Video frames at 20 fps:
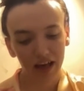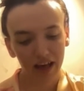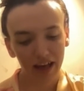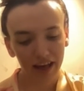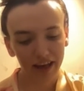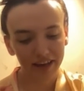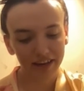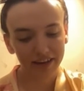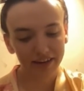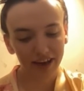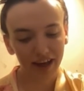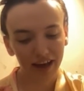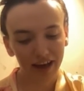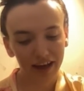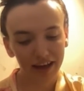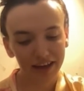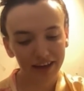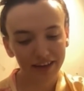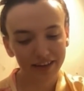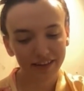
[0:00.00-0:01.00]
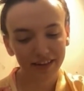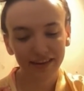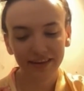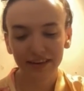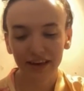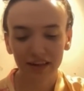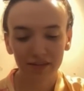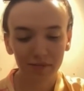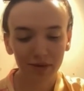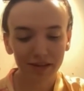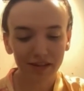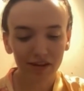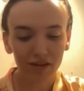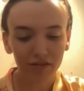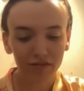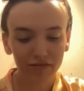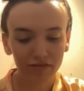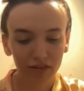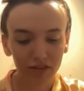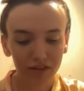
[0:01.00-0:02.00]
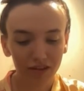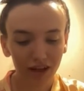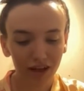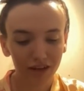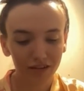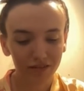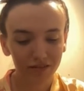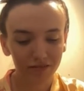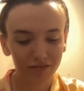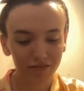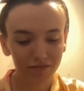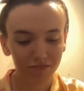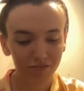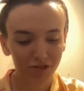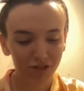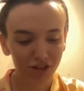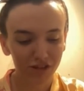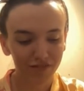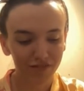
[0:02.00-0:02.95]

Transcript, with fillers: know. And I second guess myself a lot, which I